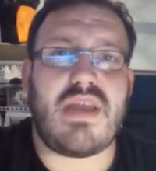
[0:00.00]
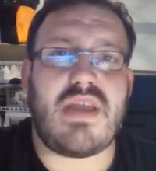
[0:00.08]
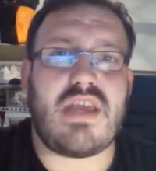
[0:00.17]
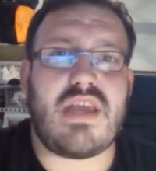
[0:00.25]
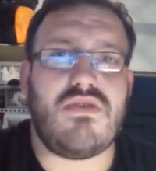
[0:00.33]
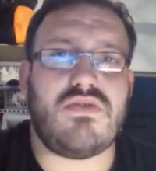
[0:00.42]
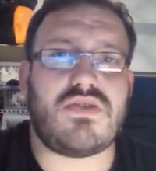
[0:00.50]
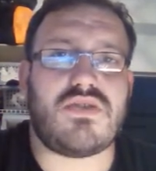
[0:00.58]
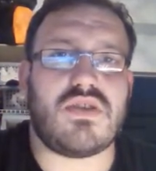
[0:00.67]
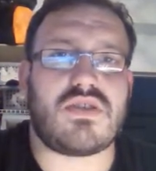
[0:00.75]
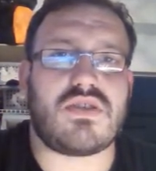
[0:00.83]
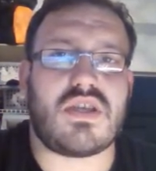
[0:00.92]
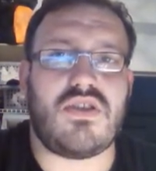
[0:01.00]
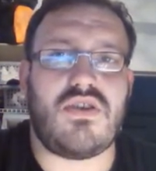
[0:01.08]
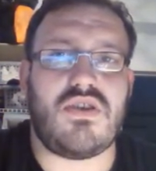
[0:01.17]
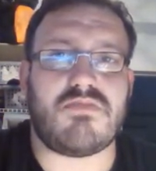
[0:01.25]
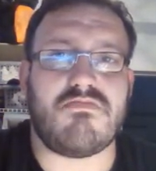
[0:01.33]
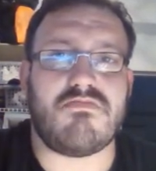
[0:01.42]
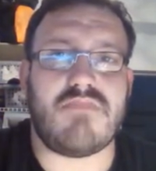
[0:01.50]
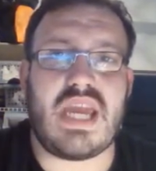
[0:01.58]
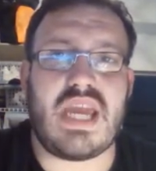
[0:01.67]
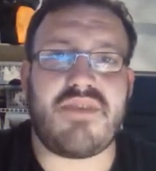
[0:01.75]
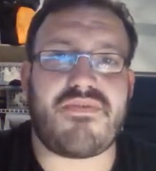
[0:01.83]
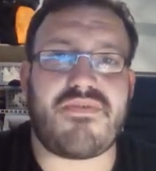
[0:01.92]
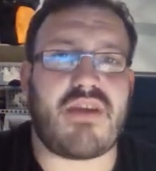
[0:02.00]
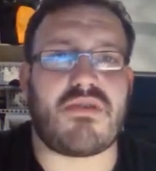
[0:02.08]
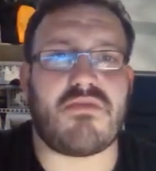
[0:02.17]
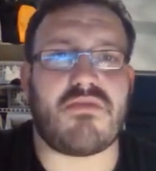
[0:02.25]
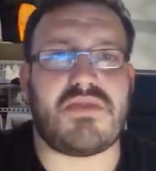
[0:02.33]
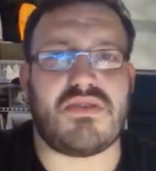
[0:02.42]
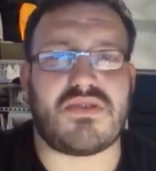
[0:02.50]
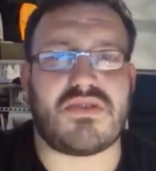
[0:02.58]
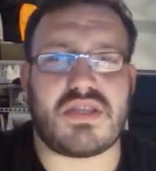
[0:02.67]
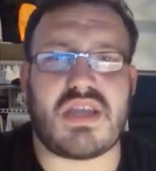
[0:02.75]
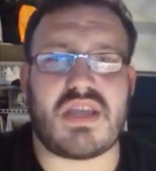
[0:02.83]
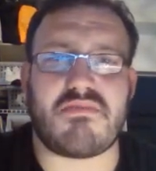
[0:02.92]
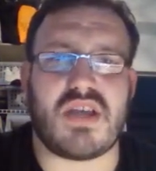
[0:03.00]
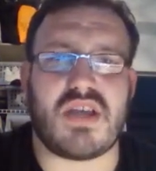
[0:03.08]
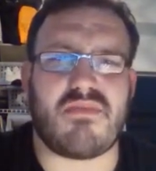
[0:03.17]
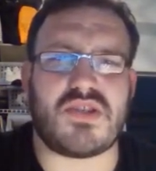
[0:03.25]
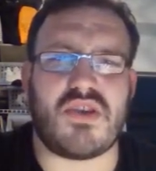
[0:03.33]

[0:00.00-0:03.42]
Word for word: many users can use mainframe computer at the same time.